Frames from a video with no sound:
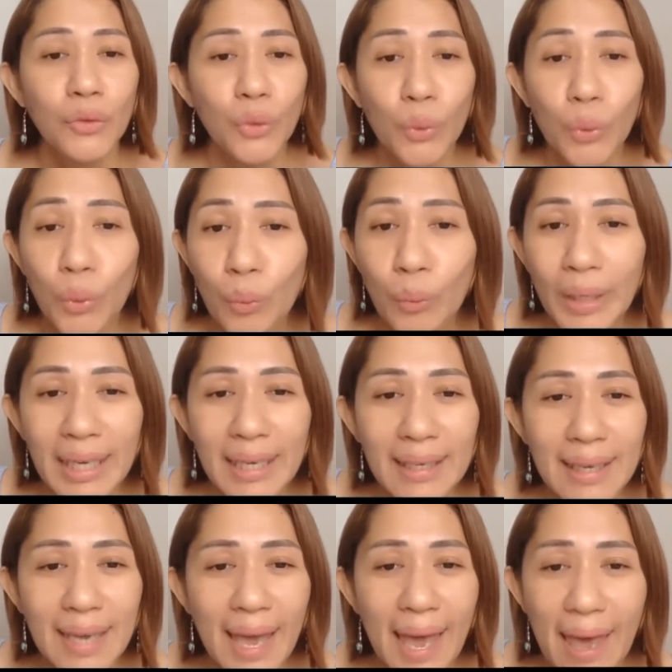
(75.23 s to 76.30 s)

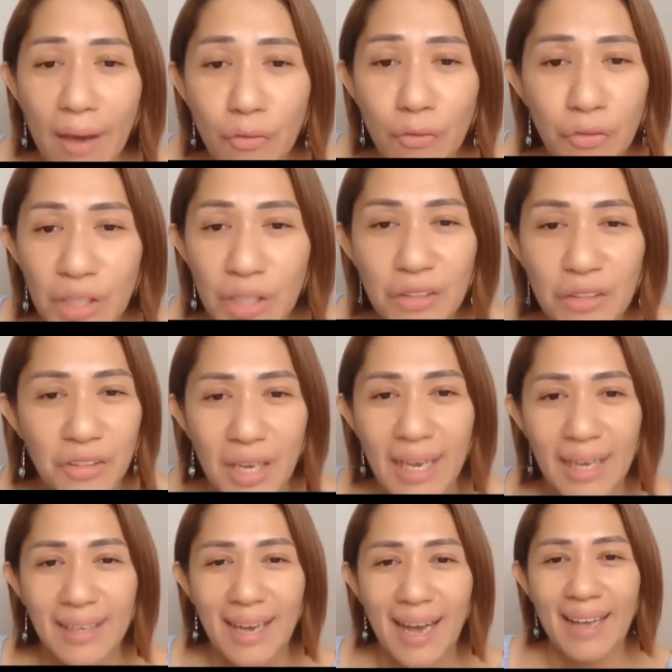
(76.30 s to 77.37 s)
doing
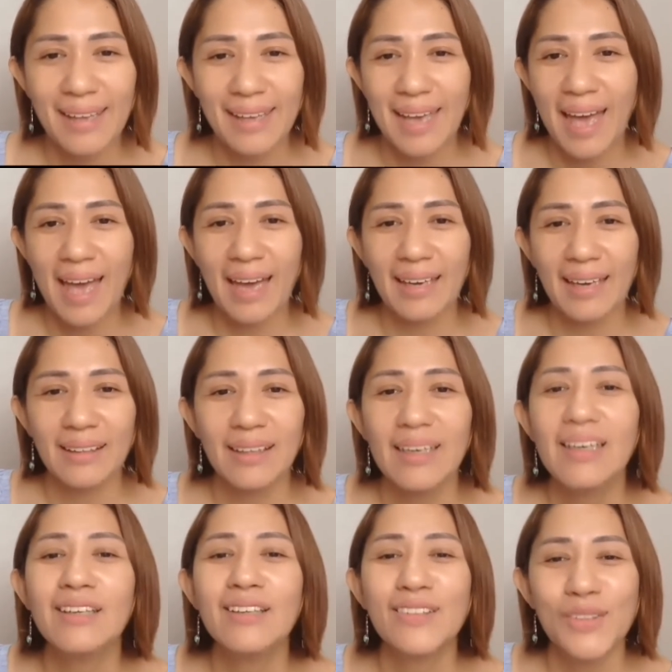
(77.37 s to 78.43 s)
everything I can
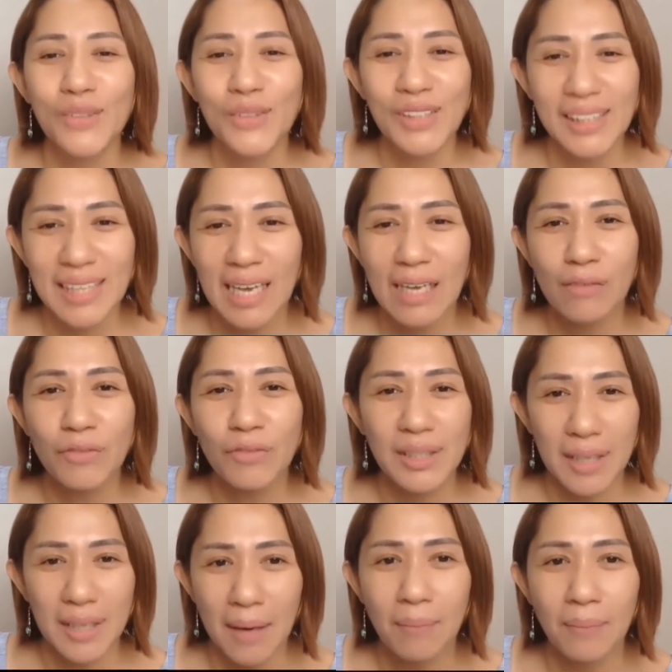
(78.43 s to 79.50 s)
to save
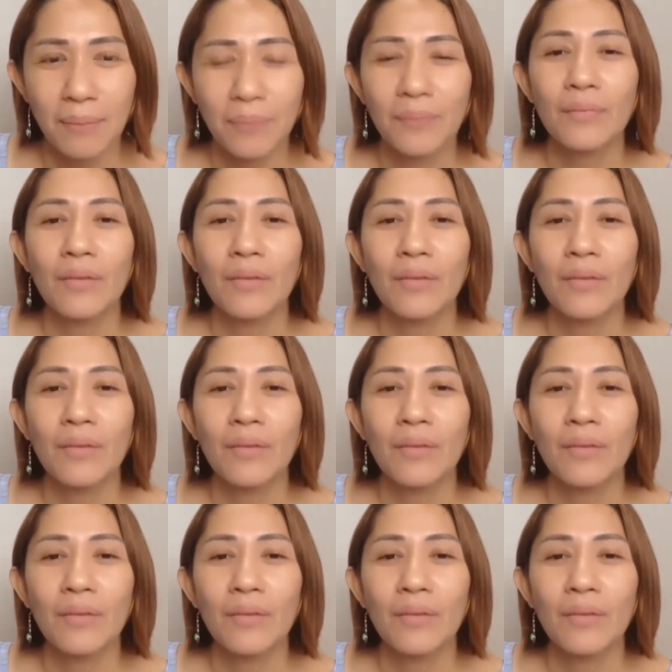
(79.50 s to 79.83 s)
some.